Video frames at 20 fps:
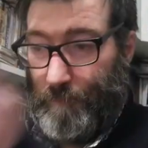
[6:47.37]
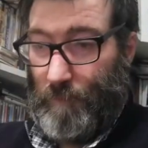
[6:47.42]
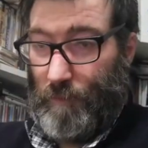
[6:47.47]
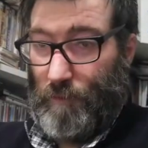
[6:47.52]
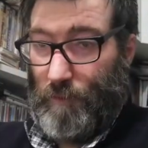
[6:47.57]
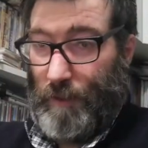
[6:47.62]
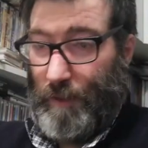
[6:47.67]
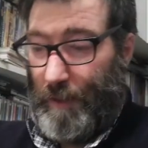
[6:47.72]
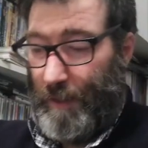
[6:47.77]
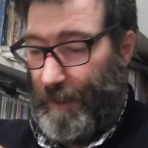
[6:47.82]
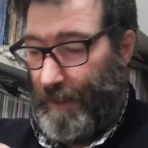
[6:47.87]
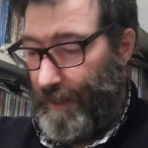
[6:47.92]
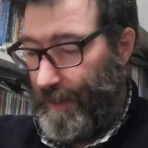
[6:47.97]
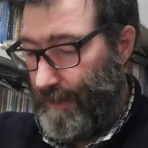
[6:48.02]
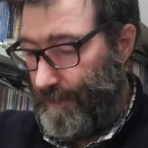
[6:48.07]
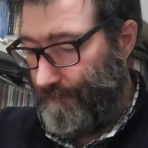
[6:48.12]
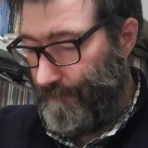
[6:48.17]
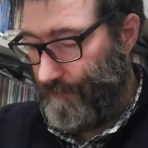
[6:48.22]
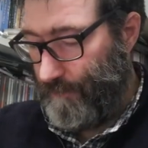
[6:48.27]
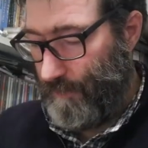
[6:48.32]
Okay,
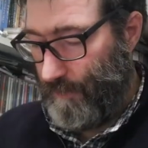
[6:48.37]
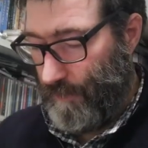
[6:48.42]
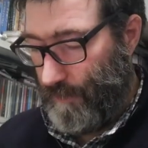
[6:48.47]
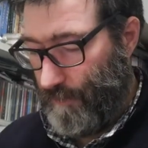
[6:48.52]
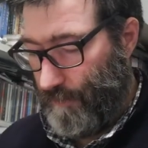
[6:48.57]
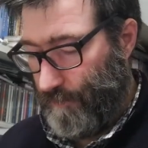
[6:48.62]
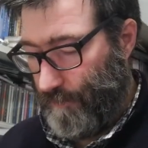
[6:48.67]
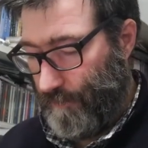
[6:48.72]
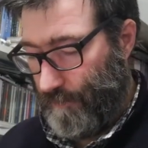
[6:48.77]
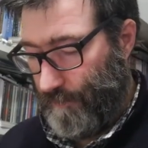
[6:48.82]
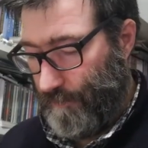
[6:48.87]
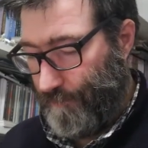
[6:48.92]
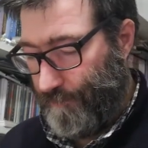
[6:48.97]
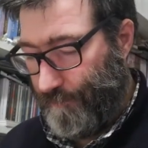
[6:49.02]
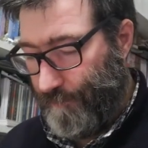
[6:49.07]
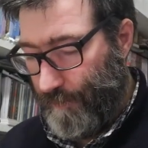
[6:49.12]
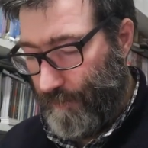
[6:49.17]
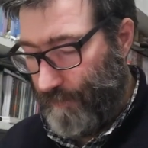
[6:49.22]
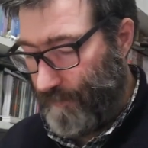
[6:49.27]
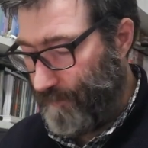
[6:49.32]

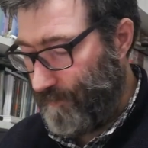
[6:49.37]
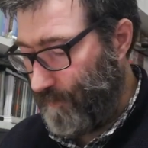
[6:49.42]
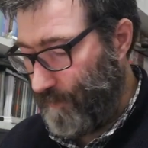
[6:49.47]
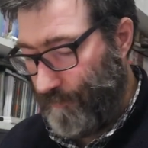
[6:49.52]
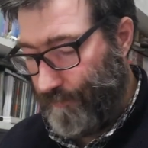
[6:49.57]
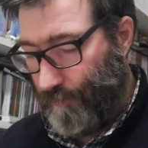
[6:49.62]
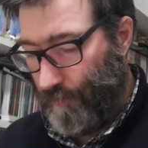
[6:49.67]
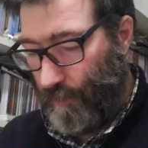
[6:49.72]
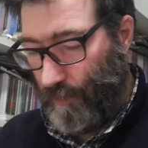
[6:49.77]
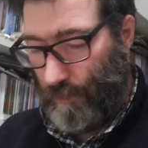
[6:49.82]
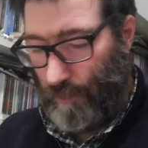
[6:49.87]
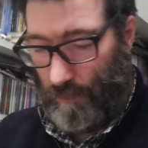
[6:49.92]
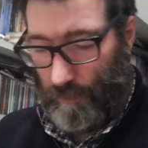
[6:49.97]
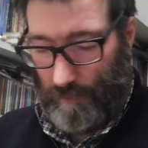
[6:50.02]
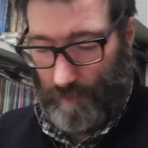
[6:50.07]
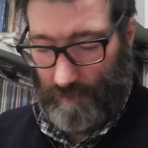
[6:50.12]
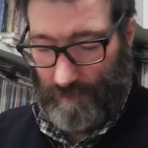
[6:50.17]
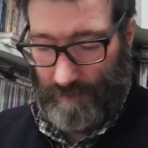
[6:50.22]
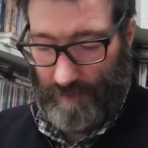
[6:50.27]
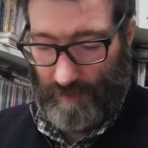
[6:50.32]
first of all,
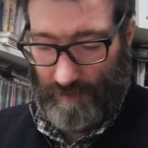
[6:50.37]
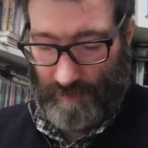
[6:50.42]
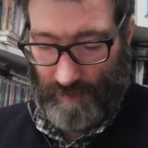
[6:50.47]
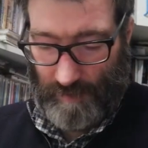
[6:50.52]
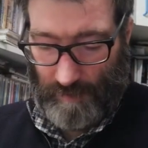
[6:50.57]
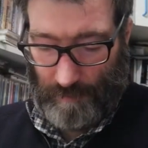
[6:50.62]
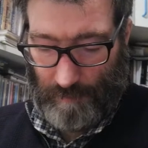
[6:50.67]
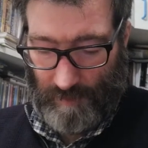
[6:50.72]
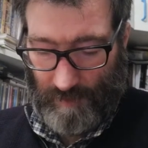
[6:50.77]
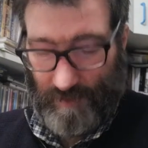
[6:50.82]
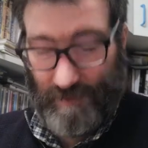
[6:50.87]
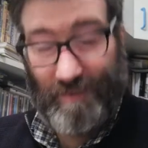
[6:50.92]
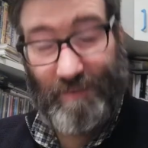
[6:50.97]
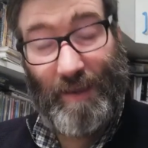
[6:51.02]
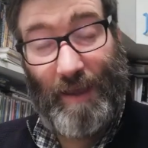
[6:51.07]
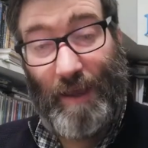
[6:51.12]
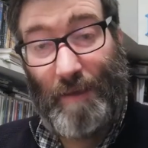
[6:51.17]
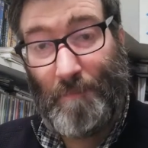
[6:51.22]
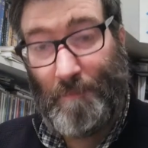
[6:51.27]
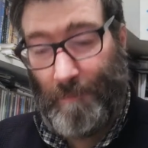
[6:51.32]
she sent me
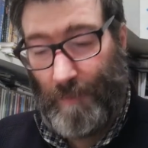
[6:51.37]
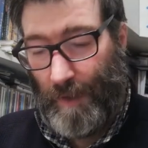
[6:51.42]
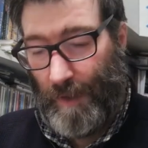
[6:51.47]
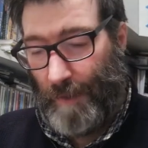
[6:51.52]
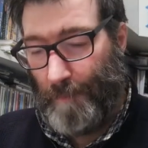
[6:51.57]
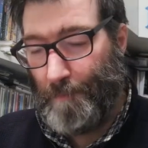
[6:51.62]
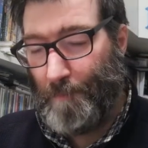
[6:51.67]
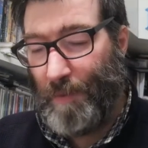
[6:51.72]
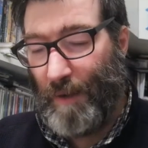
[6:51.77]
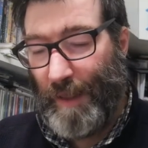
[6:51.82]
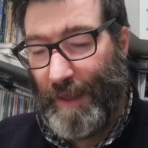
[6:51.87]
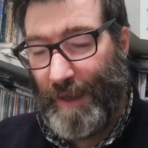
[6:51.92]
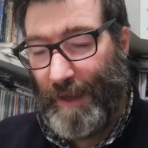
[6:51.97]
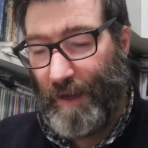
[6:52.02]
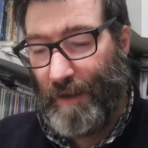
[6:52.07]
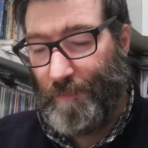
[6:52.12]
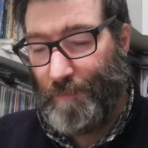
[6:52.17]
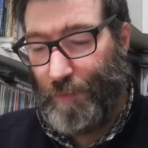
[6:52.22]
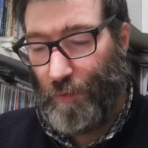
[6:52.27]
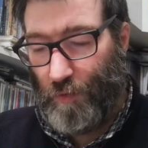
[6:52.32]
some
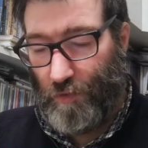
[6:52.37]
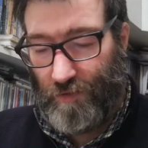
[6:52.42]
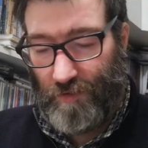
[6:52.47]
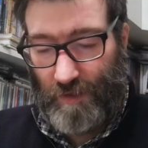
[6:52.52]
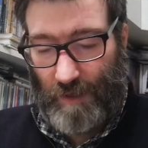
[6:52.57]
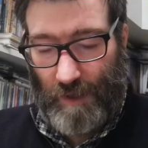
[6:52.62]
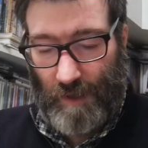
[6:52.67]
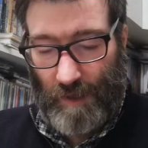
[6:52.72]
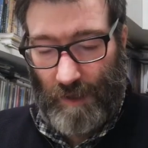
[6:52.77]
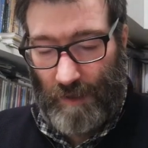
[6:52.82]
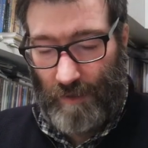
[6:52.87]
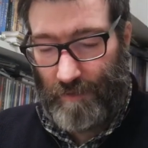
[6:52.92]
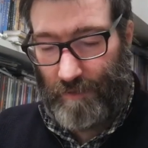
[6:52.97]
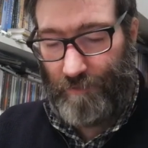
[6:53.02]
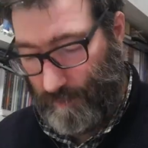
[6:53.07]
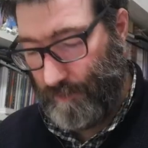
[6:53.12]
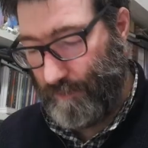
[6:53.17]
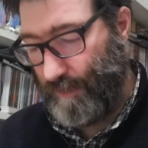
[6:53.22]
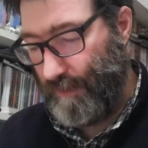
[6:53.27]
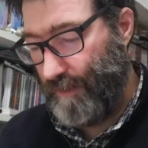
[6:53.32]
blank
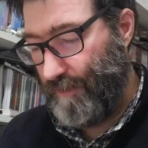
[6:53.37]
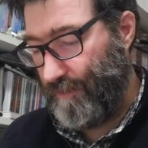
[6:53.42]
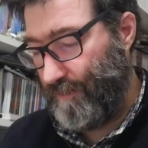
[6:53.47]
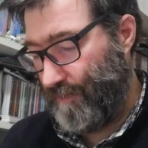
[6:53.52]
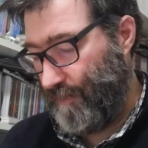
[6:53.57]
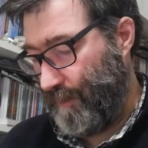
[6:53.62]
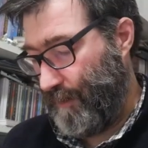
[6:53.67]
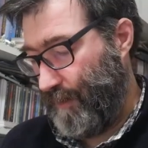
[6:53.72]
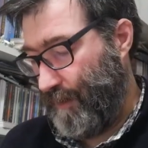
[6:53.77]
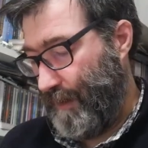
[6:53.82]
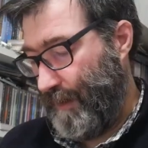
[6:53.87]
postcards, this